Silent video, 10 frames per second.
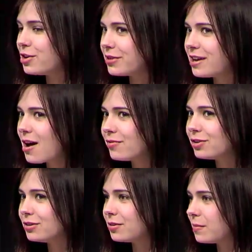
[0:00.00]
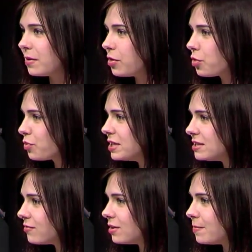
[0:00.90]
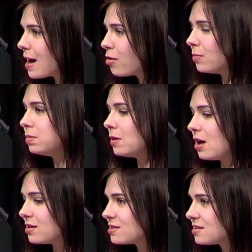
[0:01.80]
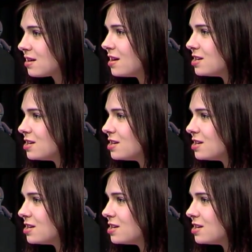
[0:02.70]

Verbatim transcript: you know, they cover like 3 different power plugs.